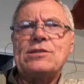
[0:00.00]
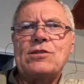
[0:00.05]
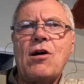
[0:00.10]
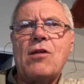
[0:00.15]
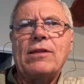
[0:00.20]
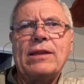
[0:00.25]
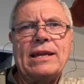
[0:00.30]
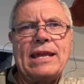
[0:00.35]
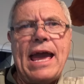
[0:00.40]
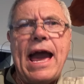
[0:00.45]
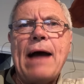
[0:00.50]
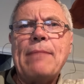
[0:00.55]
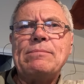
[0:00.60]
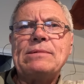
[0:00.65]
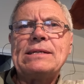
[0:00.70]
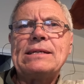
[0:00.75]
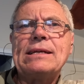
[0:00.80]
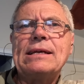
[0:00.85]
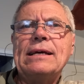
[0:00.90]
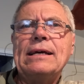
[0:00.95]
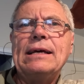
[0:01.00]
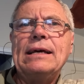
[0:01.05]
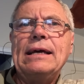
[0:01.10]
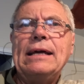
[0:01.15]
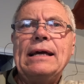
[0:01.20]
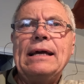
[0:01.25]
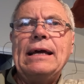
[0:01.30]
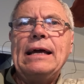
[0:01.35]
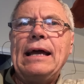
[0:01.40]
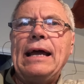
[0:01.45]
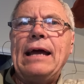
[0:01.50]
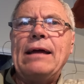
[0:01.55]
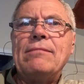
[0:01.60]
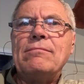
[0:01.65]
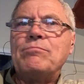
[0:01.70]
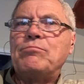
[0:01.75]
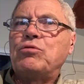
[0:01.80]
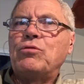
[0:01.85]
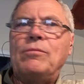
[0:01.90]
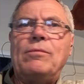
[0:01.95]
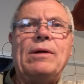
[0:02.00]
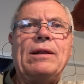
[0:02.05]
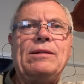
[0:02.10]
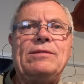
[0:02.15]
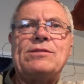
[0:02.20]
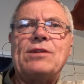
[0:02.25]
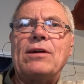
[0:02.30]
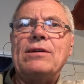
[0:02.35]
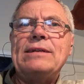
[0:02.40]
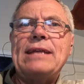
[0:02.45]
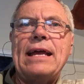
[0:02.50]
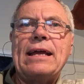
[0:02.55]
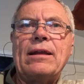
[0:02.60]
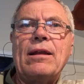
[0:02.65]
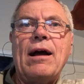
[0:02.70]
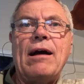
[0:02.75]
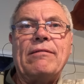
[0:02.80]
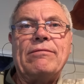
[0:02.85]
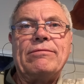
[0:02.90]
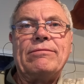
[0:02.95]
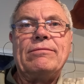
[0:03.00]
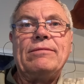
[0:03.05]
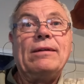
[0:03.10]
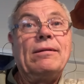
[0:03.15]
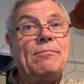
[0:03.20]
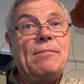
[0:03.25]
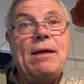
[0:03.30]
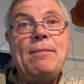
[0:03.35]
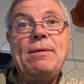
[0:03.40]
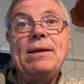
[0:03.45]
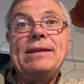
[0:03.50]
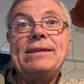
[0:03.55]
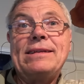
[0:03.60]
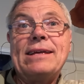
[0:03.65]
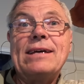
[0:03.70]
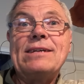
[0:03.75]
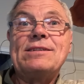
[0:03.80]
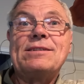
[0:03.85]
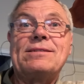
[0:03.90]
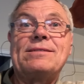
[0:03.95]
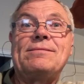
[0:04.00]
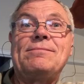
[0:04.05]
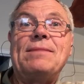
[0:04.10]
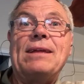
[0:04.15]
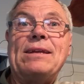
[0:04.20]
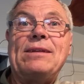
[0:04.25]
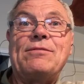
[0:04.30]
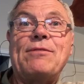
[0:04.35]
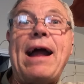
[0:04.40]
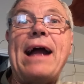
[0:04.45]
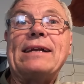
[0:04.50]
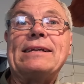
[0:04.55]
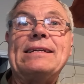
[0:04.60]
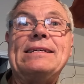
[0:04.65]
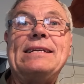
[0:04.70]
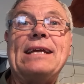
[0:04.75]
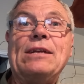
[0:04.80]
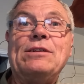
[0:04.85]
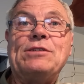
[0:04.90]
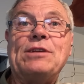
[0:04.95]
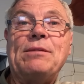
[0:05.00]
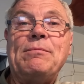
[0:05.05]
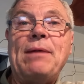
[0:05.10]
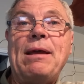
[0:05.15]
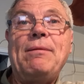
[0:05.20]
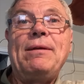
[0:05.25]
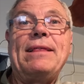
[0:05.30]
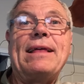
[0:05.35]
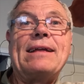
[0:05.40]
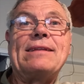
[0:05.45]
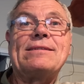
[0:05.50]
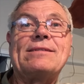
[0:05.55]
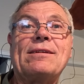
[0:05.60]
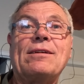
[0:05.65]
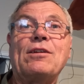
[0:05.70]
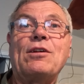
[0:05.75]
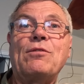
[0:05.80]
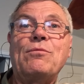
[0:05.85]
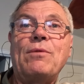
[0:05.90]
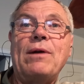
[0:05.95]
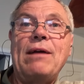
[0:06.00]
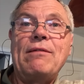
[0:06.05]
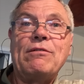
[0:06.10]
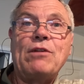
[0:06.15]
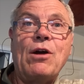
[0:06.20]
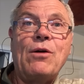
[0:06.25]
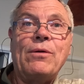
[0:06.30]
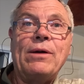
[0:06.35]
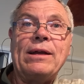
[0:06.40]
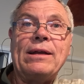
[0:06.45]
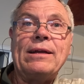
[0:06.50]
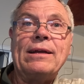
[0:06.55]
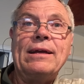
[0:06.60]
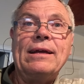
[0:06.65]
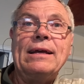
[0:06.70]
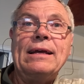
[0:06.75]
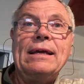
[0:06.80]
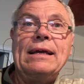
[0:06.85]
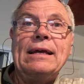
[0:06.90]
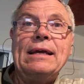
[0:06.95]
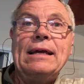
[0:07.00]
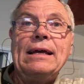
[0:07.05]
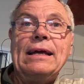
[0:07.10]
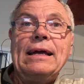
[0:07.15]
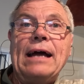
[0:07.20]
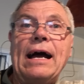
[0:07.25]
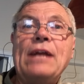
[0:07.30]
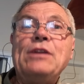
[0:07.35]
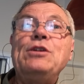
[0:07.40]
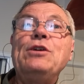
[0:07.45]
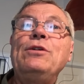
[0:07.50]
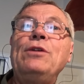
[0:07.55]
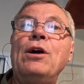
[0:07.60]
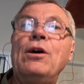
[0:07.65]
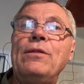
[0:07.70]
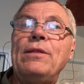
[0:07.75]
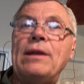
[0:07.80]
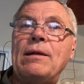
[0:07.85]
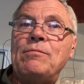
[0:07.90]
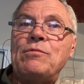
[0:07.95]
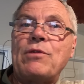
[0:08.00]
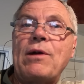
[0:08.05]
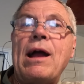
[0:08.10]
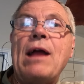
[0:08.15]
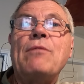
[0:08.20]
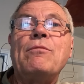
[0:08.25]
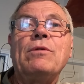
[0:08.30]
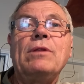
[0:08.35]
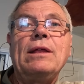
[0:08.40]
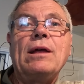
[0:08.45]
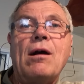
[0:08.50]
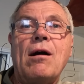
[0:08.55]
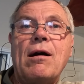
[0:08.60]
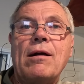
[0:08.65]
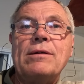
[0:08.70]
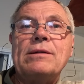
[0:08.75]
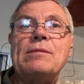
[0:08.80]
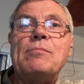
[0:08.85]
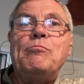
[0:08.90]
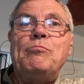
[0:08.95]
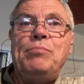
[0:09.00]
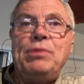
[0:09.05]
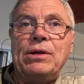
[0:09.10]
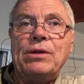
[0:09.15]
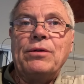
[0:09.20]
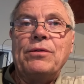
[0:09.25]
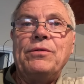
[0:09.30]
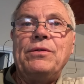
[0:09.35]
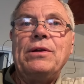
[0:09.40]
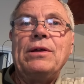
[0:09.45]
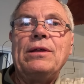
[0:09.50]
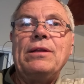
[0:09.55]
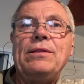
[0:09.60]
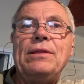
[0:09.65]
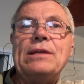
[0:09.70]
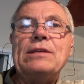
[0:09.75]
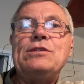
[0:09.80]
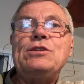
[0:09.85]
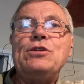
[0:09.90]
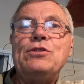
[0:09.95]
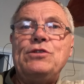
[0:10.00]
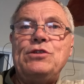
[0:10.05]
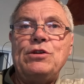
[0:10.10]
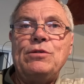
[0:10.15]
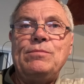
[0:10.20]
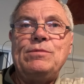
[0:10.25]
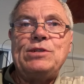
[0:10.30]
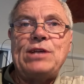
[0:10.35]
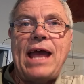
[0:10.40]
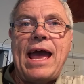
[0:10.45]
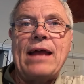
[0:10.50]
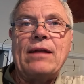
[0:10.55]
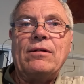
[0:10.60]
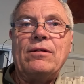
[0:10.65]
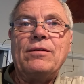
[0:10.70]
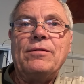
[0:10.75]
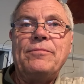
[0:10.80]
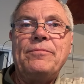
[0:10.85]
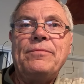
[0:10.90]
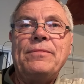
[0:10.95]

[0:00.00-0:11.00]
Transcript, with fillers: all in caps, and boom, it started taking off. You know, maybe it does attract attention. Maybe that's a good way of going. I do know that I'm trying really hard to build this YouTube channel.